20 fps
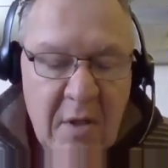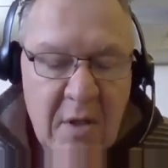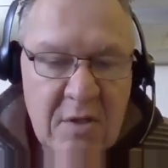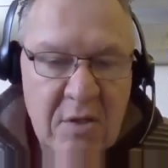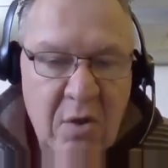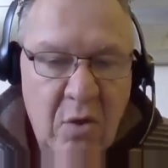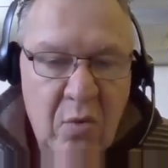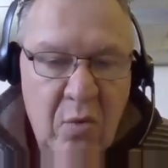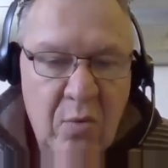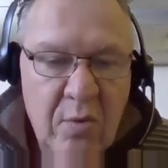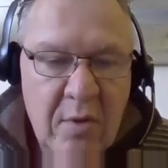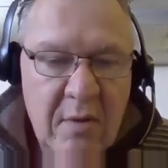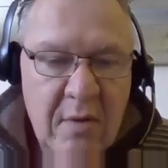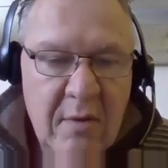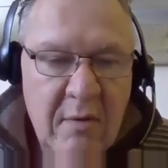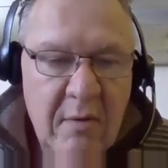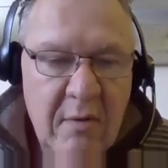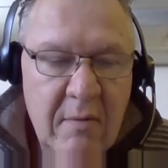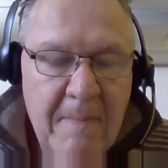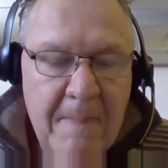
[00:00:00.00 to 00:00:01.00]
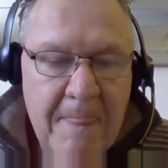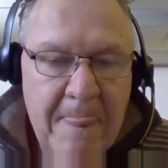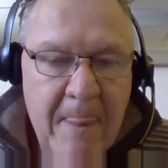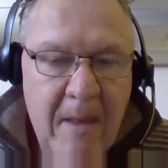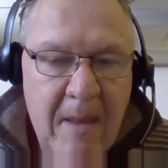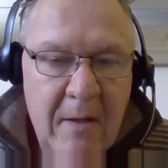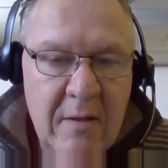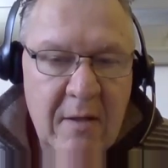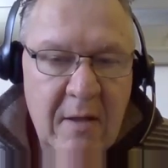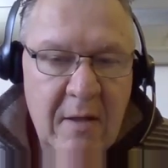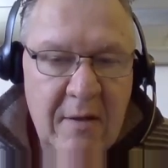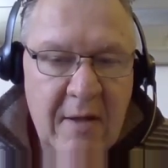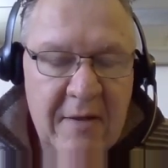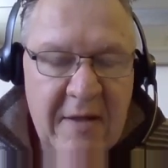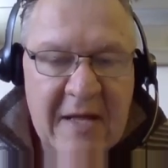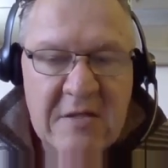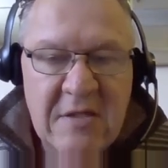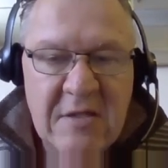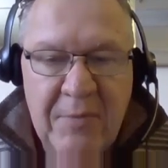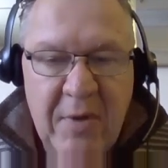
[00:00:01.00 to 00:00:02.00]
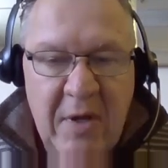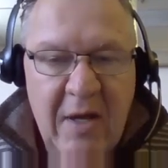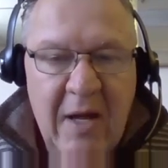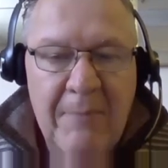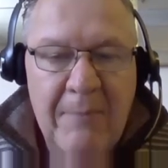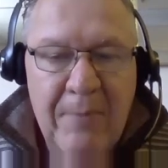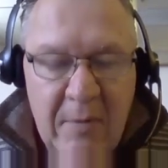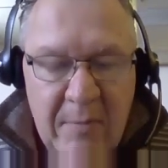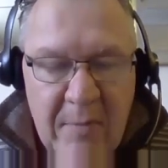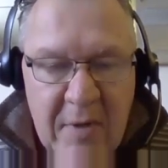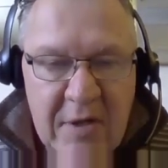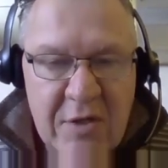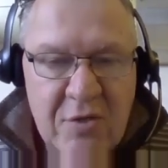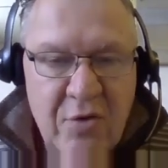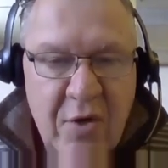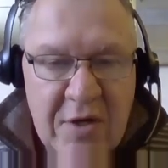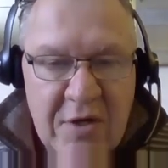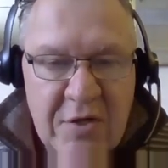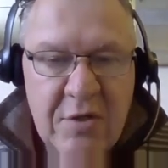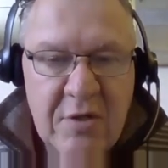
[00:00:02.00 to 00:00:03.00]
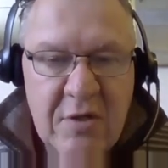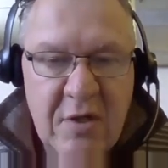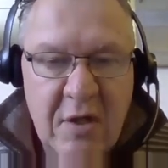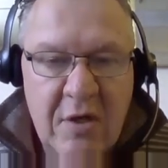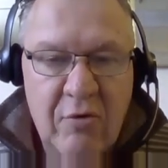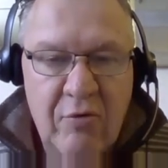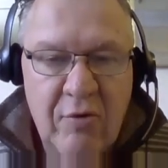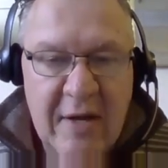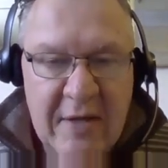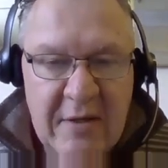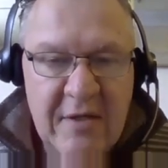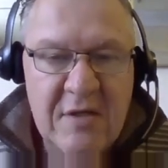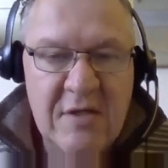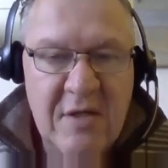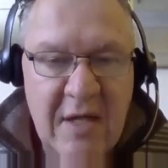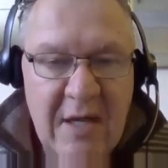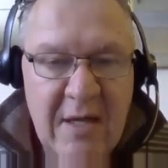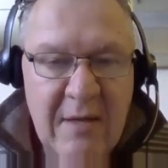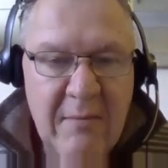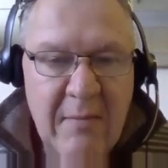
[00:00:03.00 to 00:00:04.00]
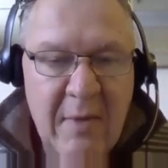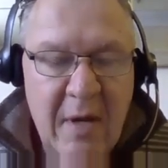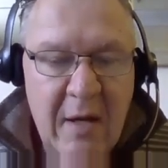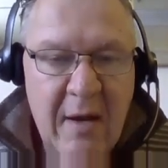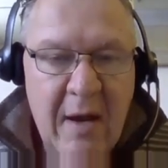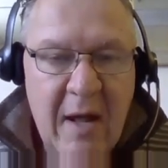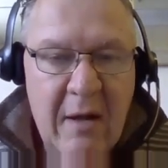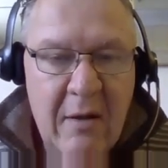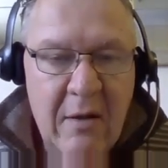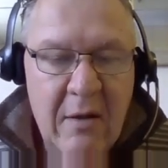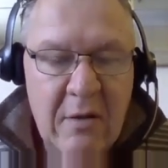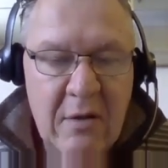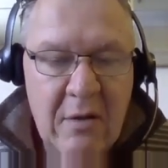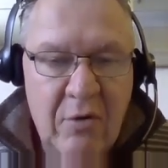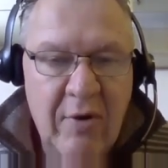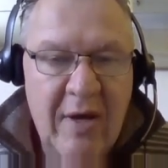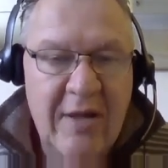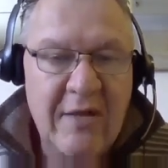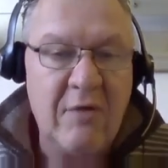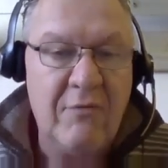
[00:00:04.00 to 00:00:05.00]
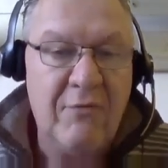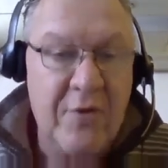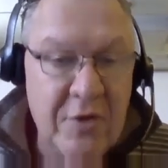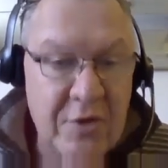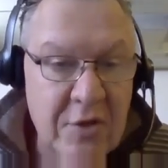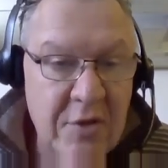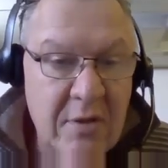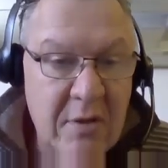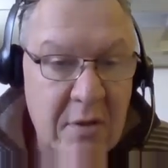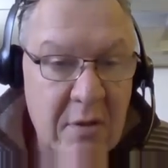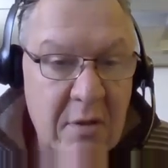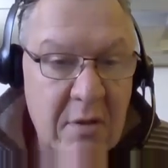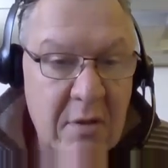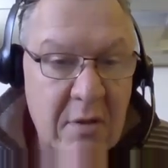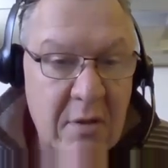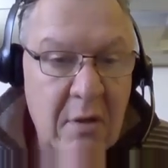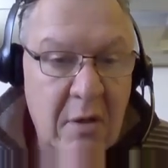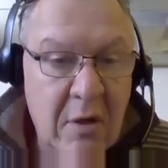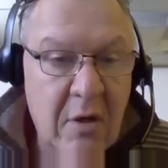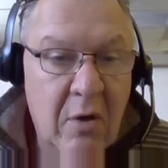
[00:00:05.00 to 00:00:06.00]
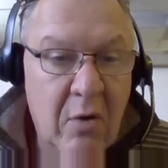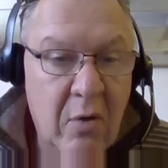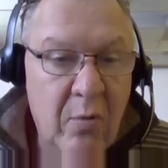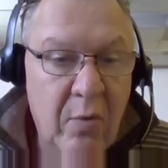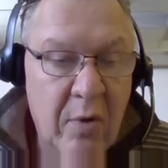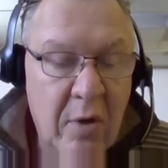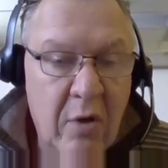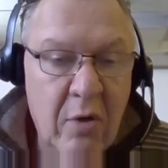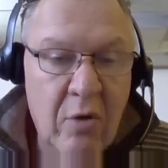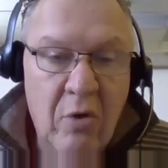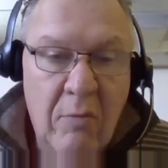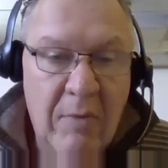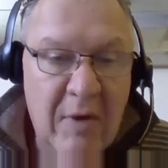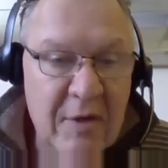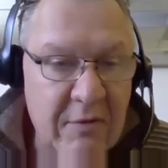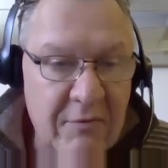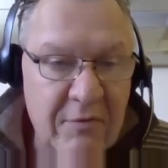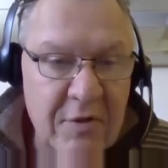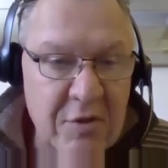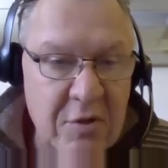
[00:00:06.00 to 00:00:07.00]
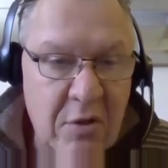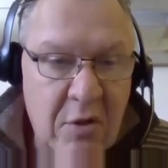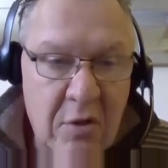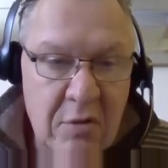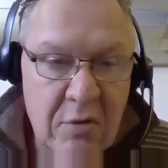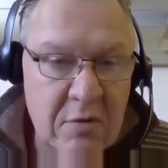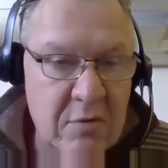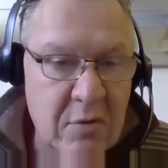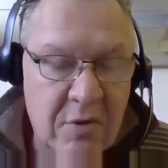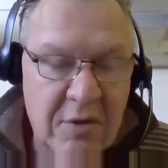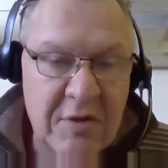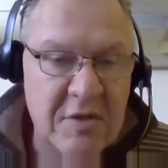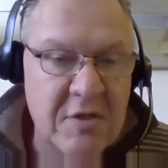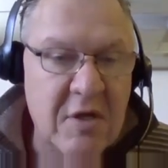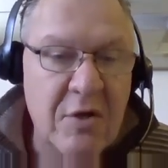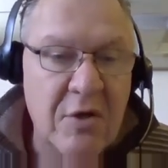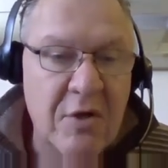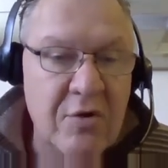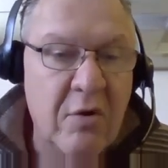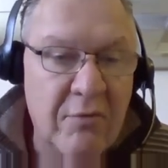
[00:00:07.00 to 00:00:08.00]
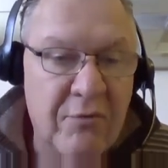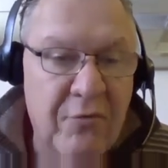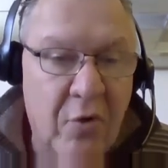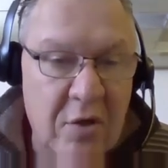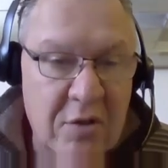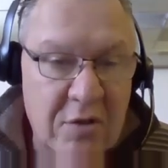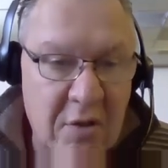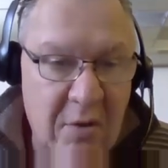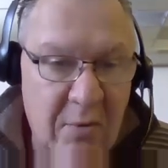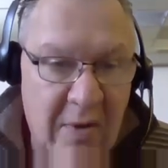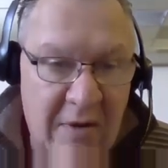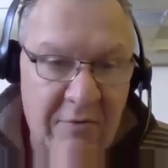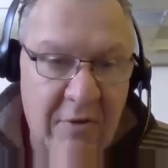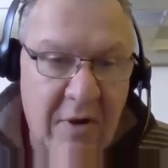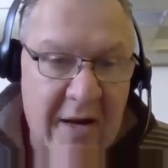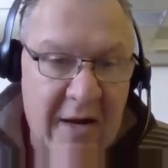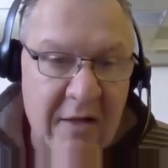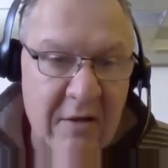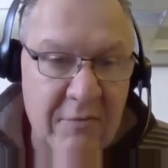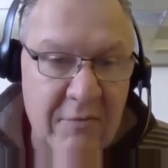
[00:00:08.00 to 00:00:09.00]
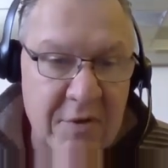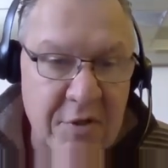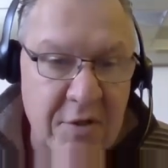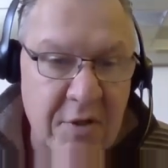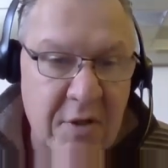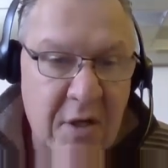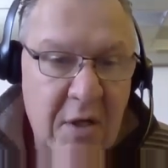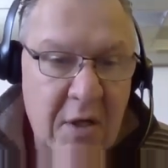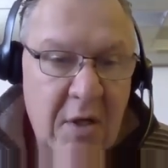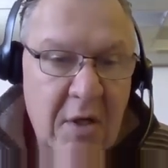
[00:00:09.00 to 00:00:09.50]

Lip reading: So that's up to the upper administration to create this team and not create division. And we all know about division. I'll just look at this country. Unfortunately, we have a lot of division.